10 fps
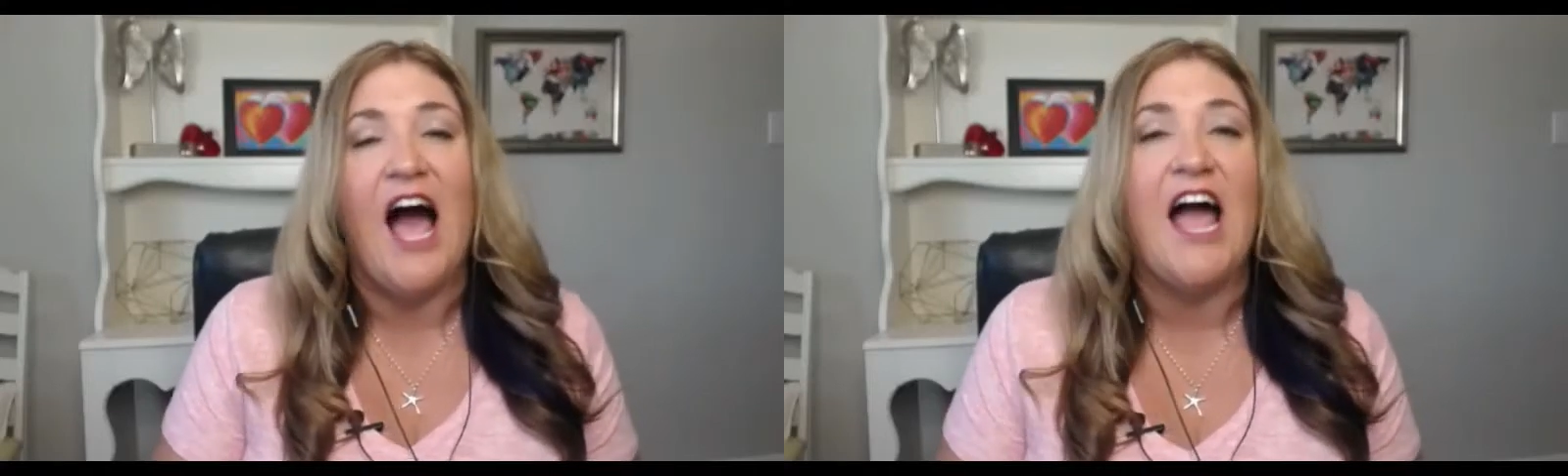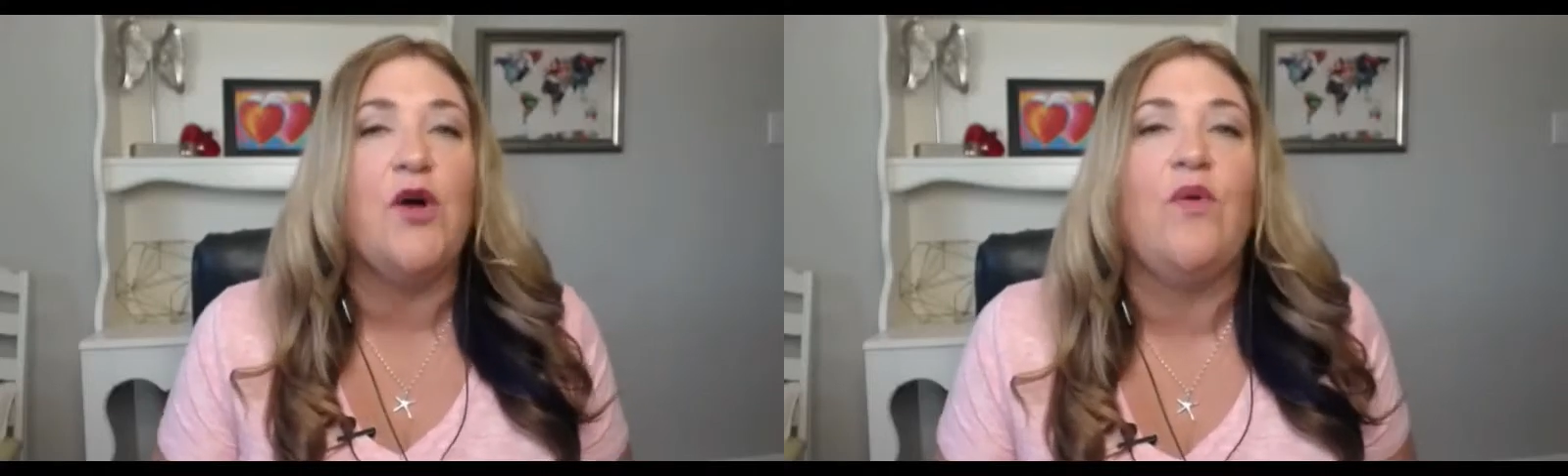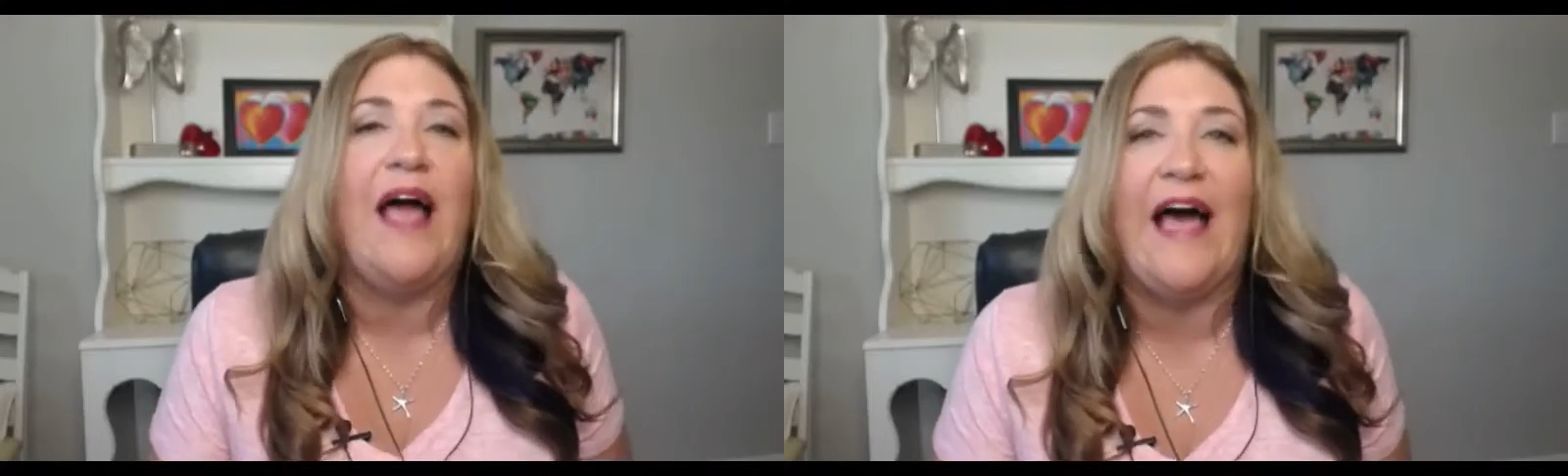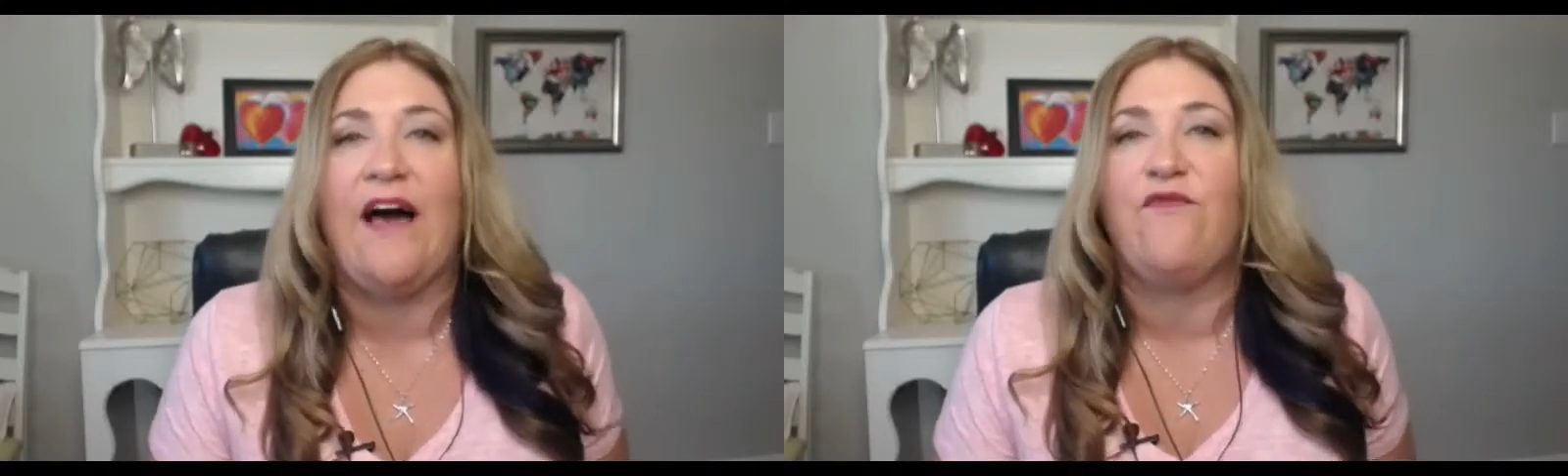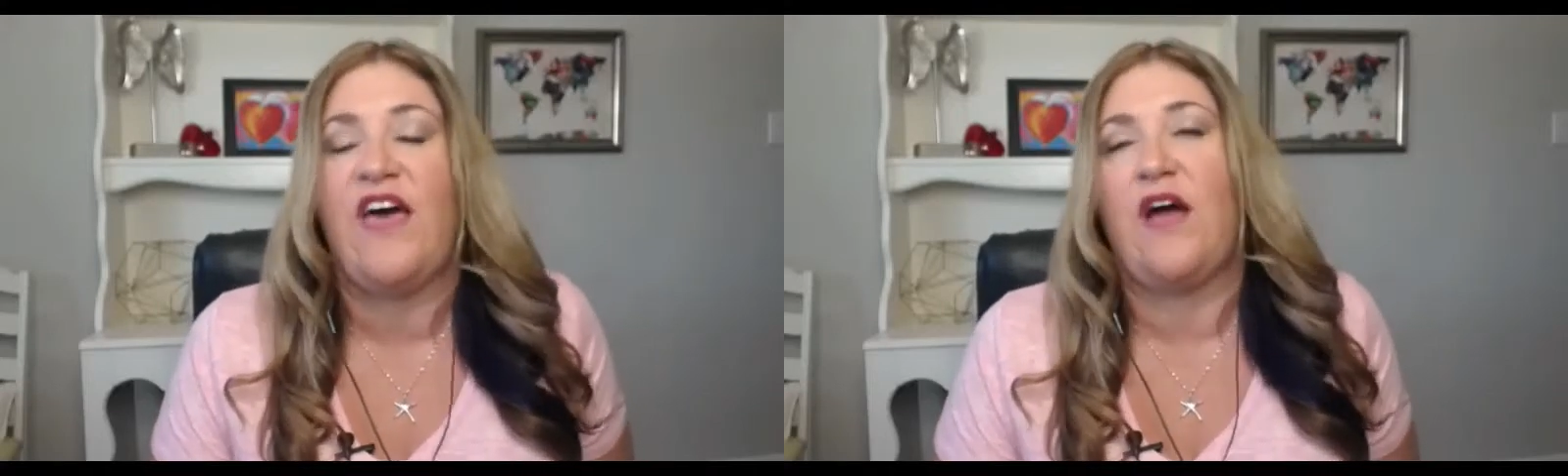I don't
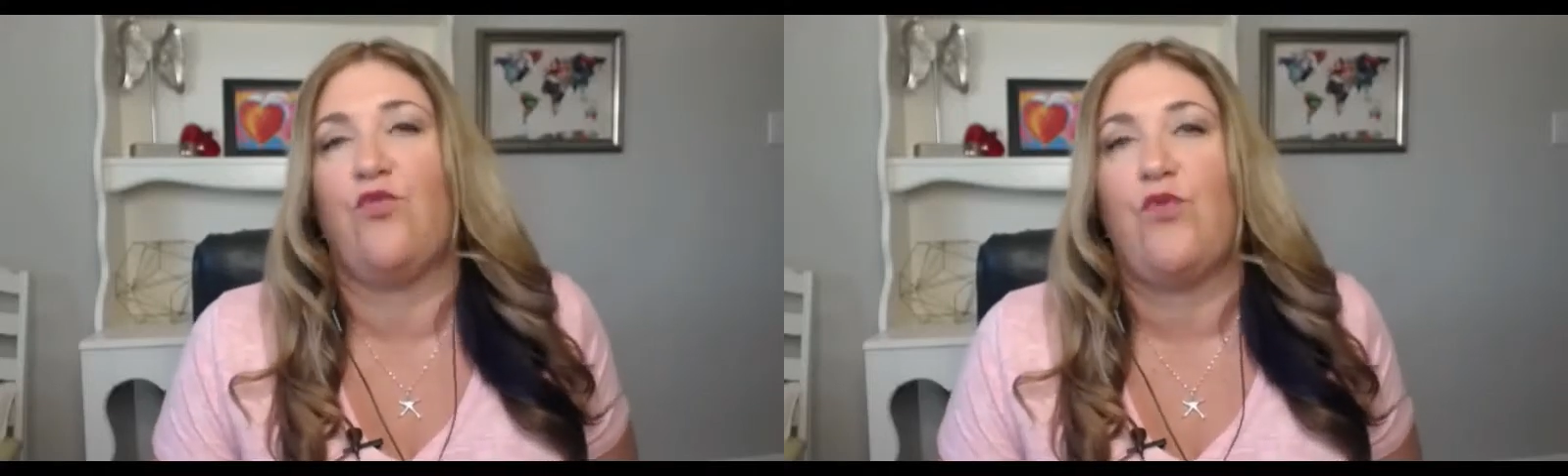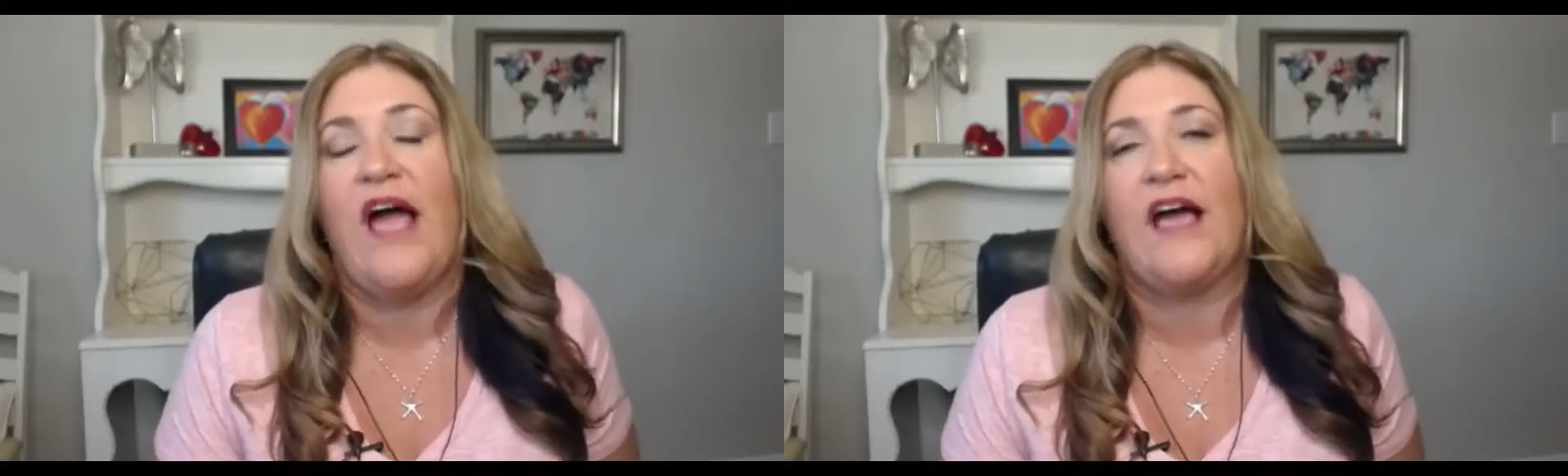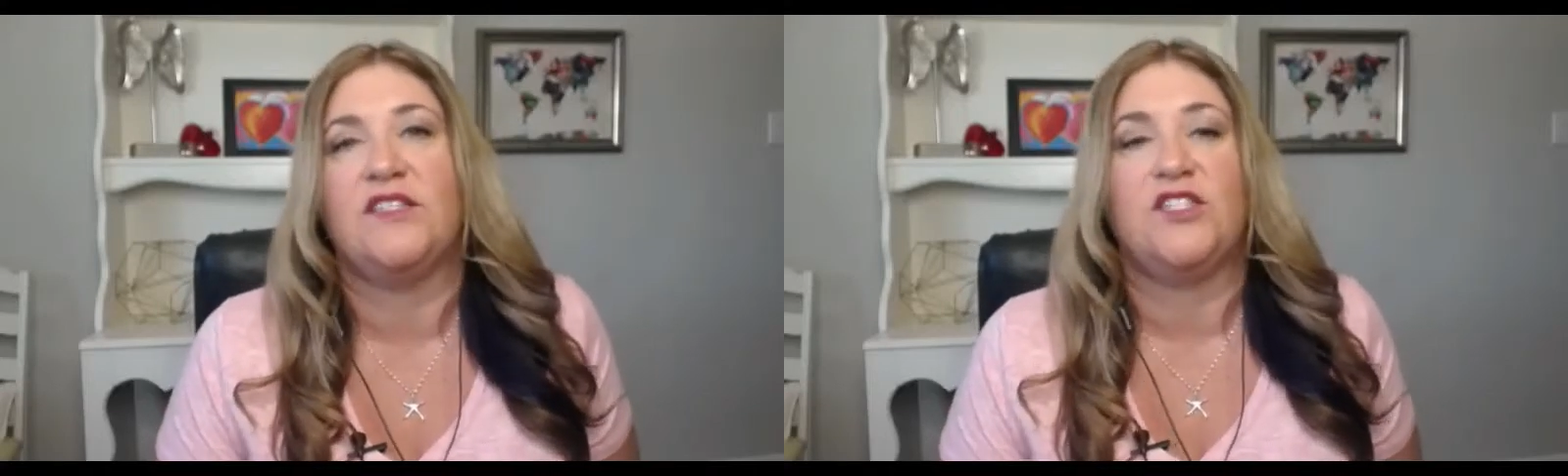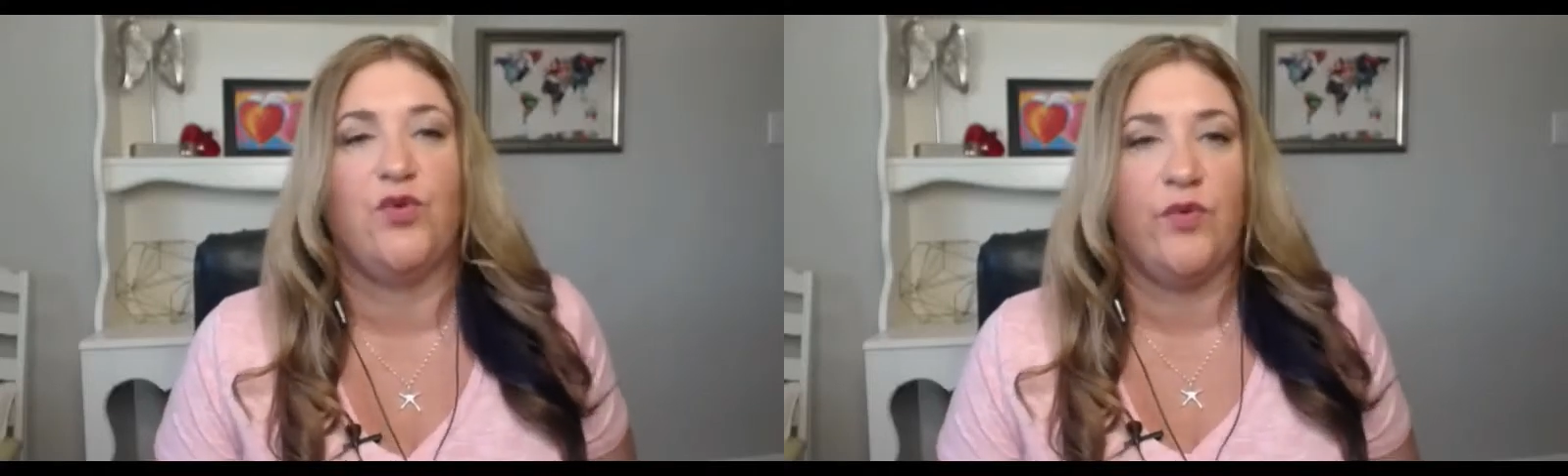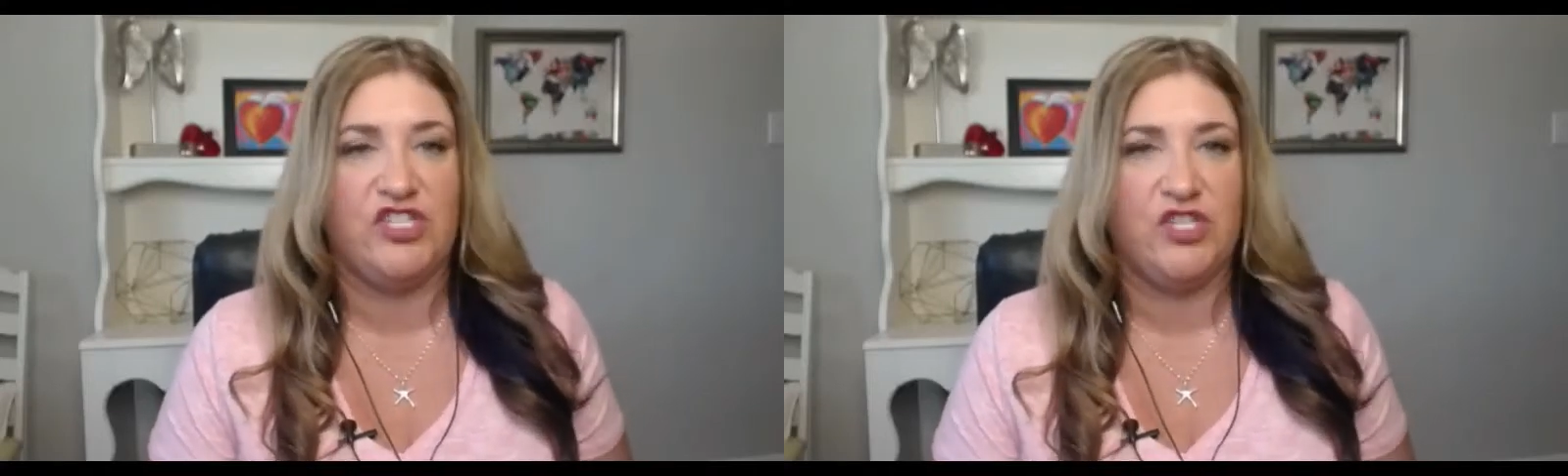have that rags to
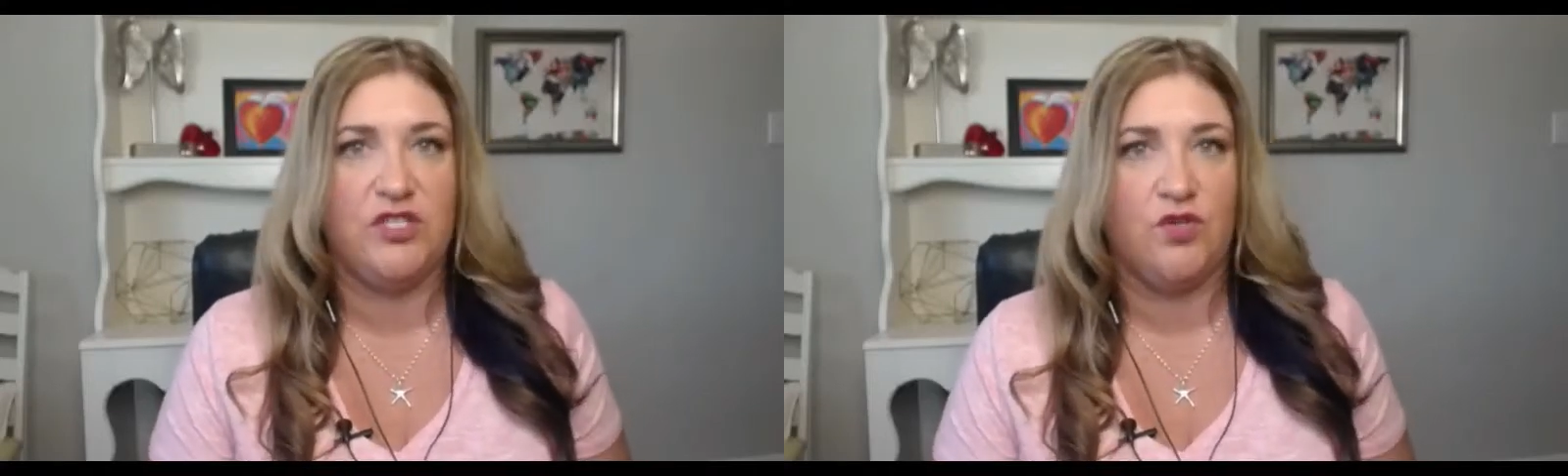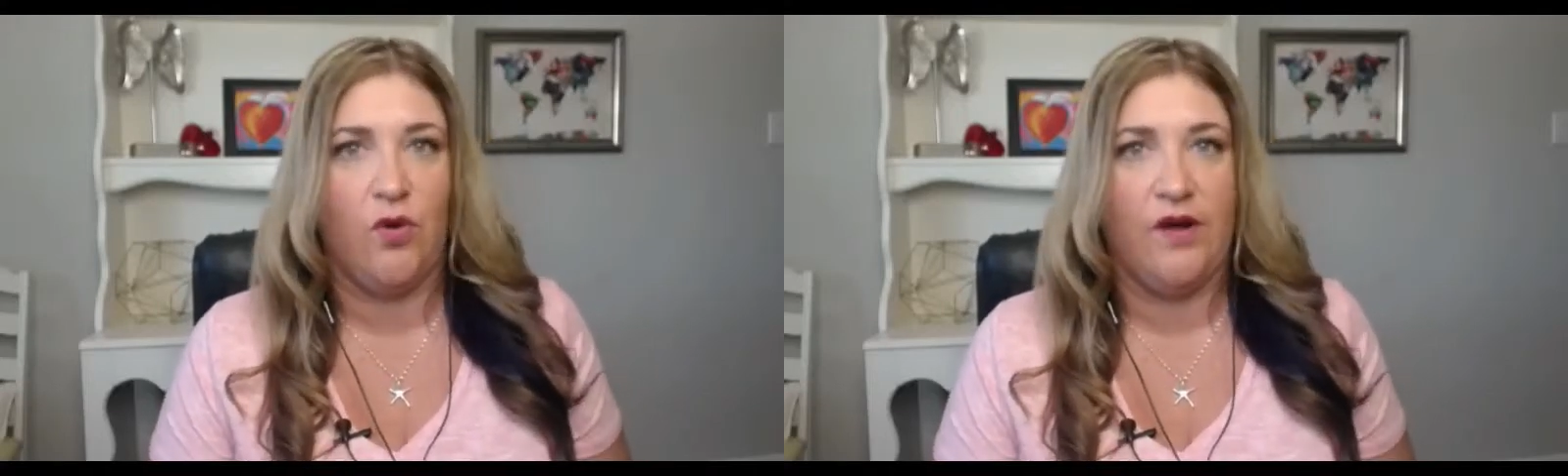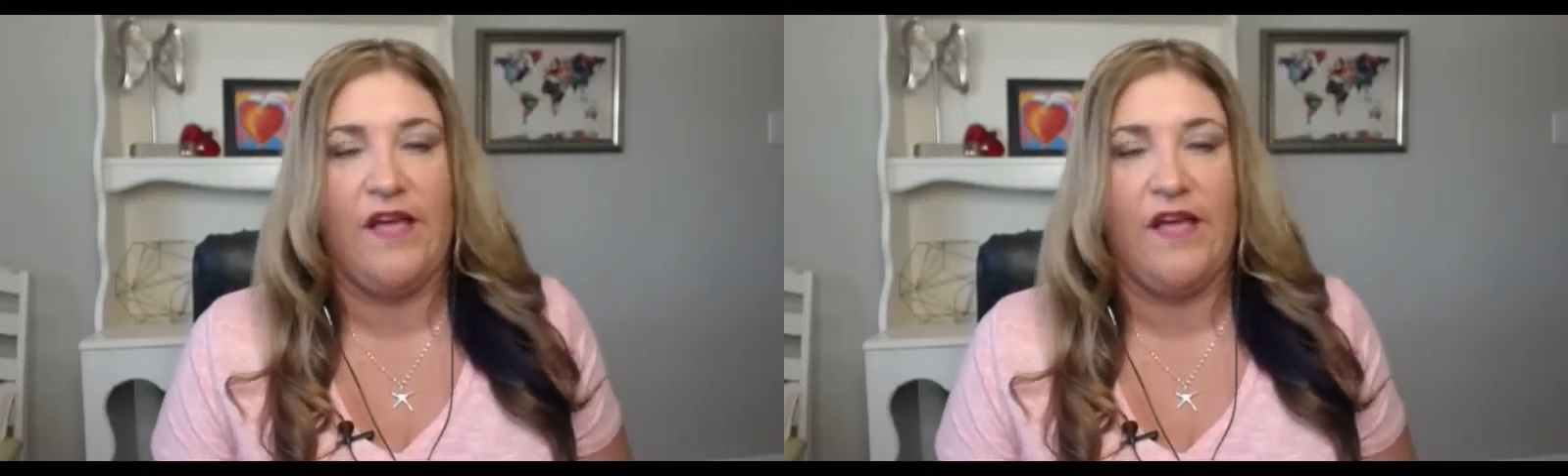riches story.